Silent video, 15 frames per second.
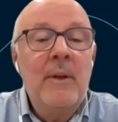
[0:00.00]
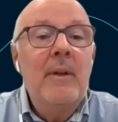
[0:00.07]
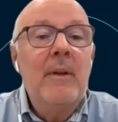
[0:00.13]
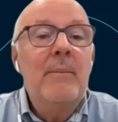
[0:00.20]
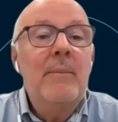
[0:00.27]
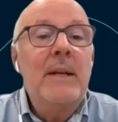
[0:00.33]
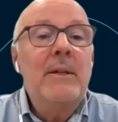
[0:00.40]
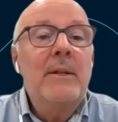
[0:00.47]

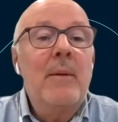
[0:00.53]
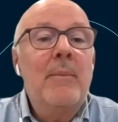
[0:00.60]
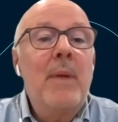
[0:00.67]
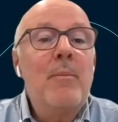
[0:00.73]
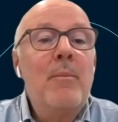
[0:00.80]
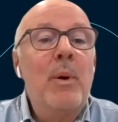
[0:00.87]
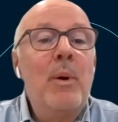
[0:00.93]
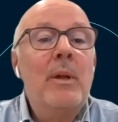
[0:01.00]
growing
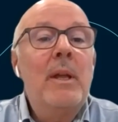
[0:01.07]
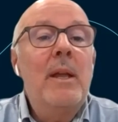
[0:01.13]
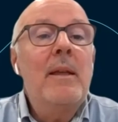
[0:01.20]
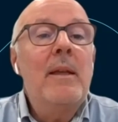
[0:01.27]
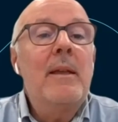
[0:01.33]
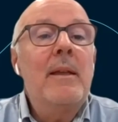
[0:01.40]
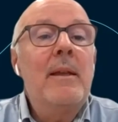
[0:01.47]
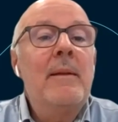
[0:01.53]
more in
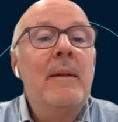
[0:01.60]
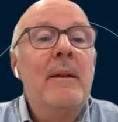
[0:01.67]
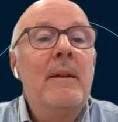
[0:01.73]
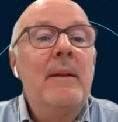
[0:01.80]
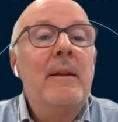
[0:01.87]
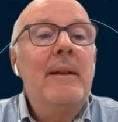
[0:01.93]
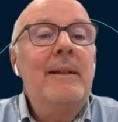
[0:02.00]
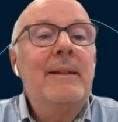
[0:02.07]
23
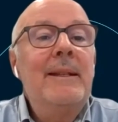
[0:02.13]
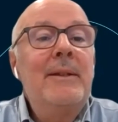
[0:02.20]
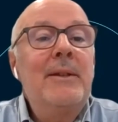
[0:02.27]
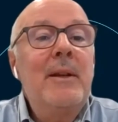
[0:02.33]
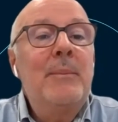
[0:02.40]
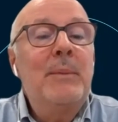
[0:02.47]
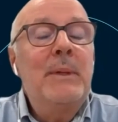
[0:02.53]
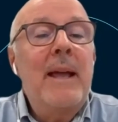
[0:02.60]
than in
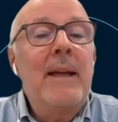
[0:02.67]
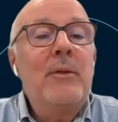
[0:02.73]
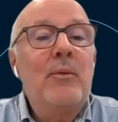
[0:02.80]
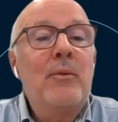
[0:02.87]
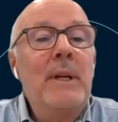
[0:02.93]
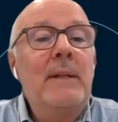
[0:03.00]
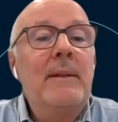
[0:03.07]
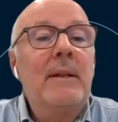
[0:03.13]

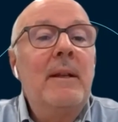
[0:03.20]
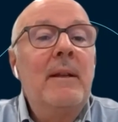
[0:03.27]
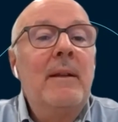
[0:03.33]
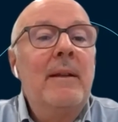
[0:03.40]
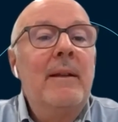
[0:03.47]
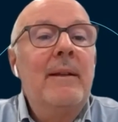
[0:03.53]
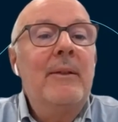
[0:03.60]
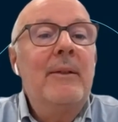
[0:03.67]
22,
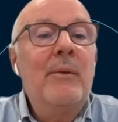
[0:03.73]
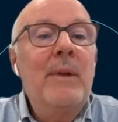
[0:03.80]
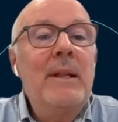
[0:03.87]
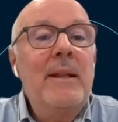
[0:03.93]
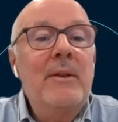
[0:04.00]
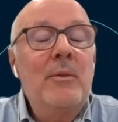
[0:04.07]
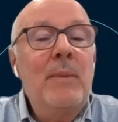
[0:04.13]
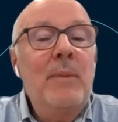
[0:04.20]
but
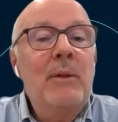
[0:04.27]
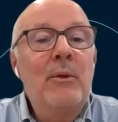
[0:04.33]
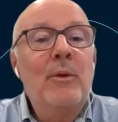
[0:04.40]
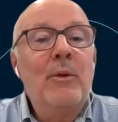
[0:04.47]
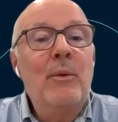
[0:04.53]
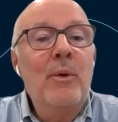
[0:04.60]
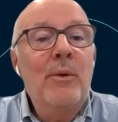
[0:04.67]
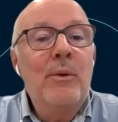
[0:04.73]
also
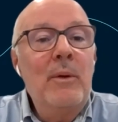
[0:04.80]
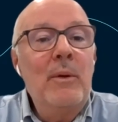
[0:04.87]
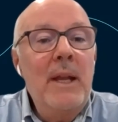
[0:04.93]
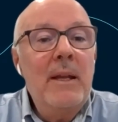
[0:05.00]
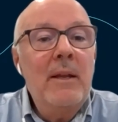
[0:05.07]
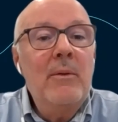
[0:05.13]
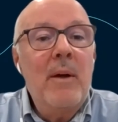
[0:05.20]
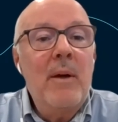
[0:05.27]

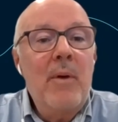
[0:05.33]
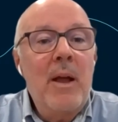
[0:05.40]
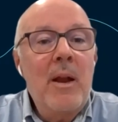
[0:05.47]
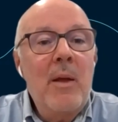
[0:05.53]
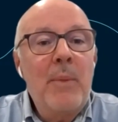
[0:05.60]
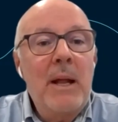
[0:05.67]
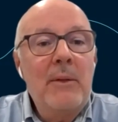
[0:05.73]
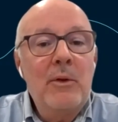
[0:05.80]
why
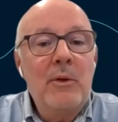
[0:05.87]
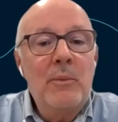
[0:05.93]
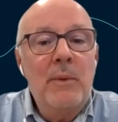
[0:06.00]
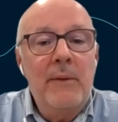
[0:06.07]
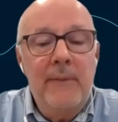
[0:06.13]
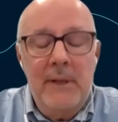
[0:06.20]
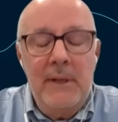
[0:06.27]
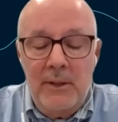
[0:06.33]
there's an
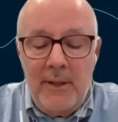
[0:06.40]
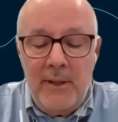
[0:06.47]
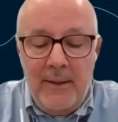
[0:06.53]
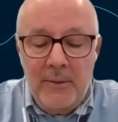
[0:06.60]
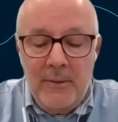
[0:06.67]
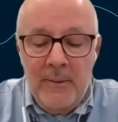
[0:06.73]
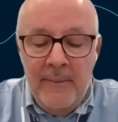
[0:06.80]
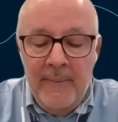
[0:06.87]
upside risk
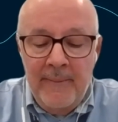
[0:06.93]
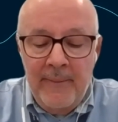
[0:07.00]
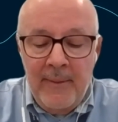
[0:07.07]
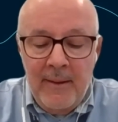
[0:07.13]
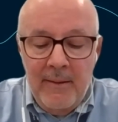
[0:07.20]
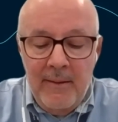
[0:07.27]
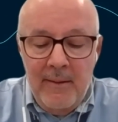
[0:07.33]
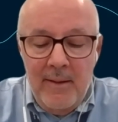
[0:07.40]

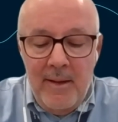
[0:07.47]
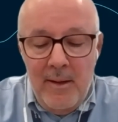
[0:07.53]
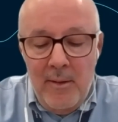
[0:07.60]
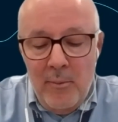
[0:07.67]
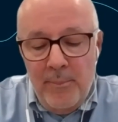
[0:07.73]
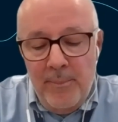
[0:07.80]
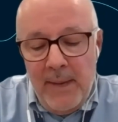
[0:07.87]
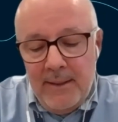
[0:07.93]
in net
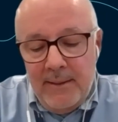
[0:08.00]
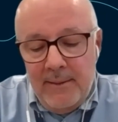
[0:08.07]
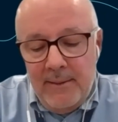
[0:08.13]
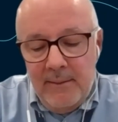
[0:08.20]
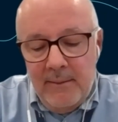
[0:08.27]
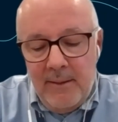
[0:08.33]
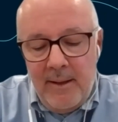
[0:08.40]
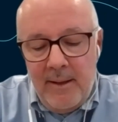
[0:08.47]

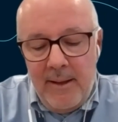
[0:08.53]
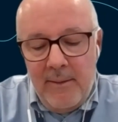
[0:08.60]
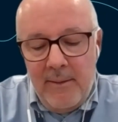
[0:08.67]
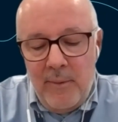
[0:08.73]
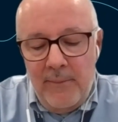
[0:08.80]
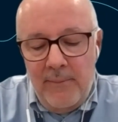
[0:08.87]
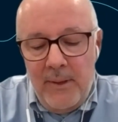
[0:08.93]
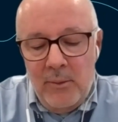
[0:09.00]
income in
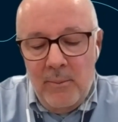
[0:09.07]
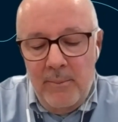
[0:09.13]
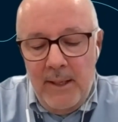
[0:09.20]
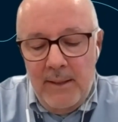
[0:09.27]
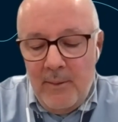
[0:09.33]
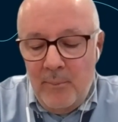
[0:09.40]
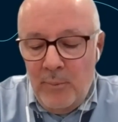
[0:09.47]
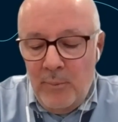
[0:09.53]

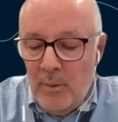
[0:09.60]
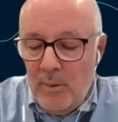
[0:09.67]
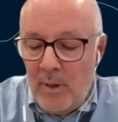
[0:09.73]
2023.